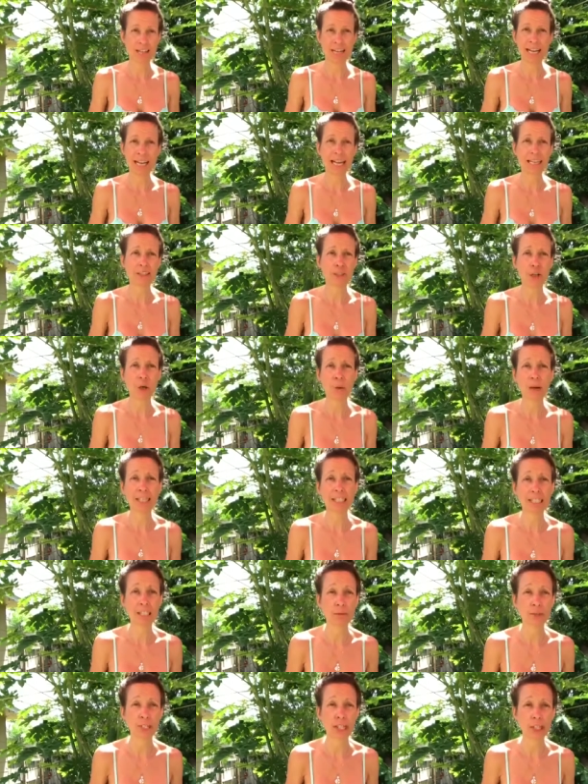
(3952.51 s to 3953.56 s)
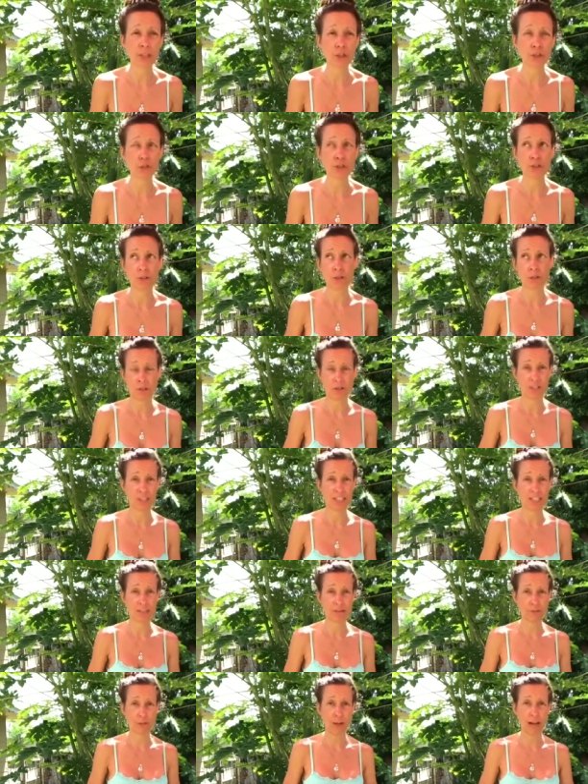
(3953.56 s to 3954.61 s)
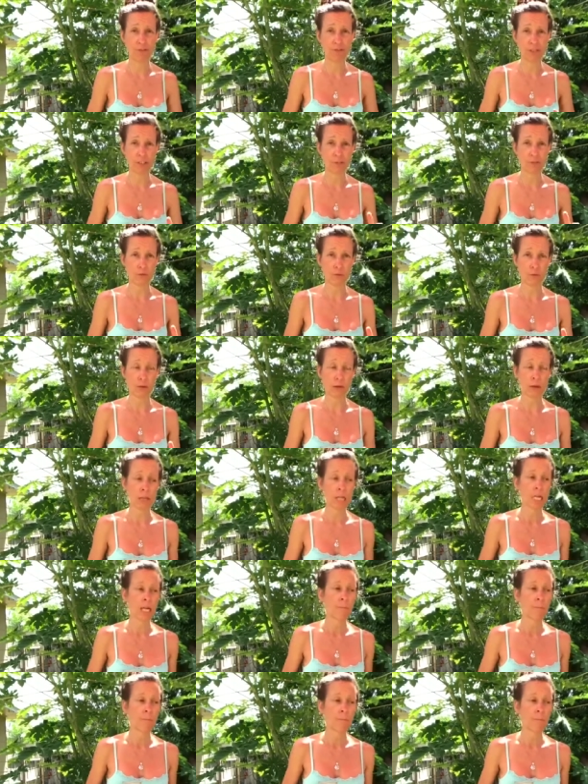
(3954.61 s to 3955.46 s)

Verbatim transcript: I had no idea what they could use skin grafting for.